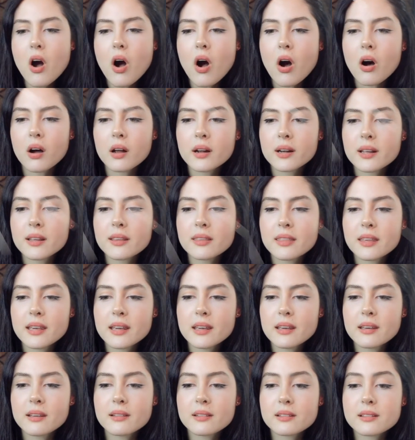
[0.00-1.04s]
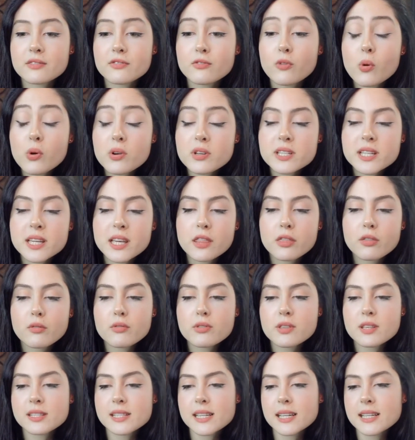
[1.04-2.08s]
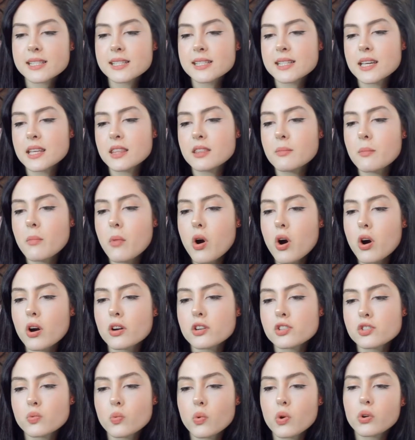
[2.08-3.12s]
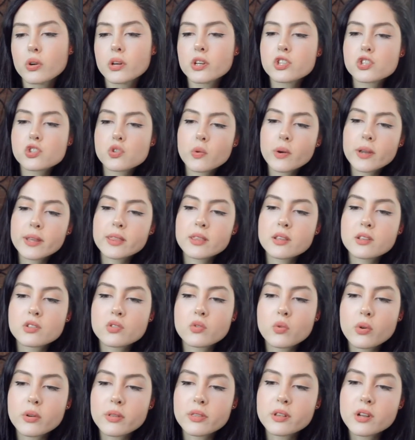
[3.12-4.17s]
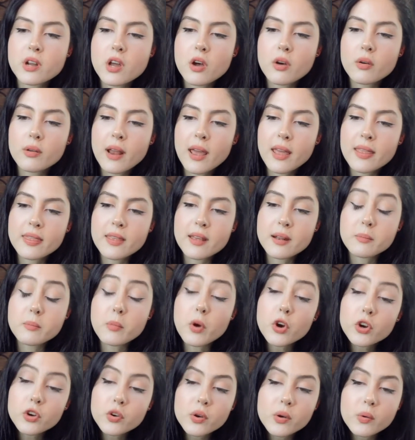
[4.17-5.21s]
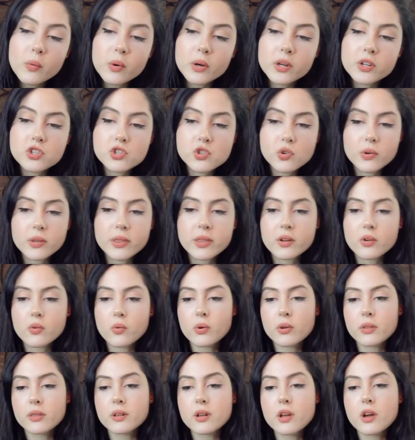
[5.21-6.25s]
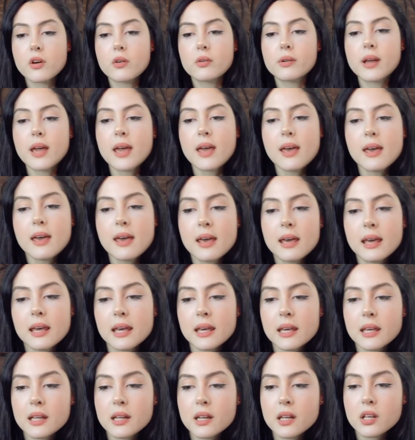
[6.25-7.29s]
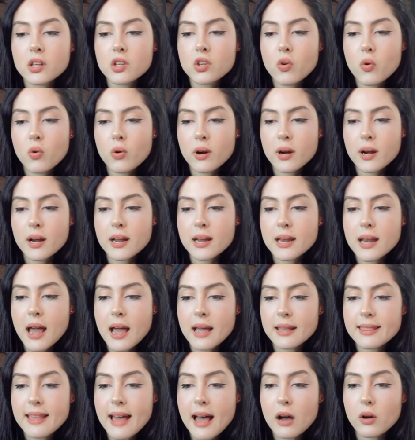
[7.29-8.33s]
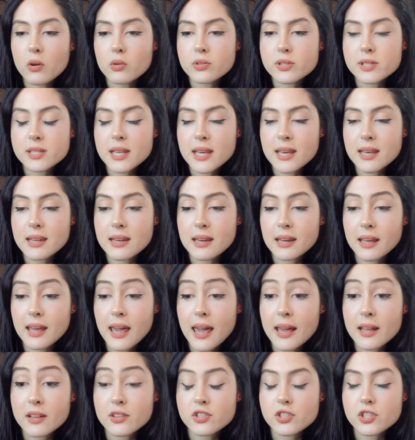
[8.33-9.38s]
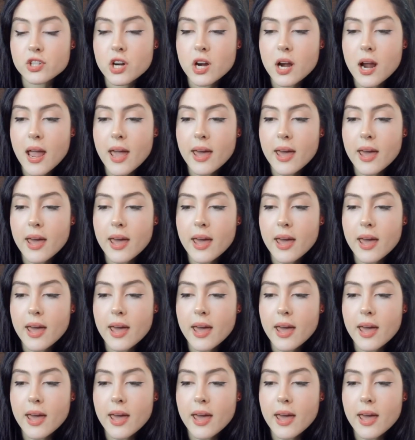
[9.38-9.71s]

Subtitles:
On the 14th through the 16th, Mars will conjoin the North Node, and then Mercury will conjoin the North Node in your 9th house in Cancer.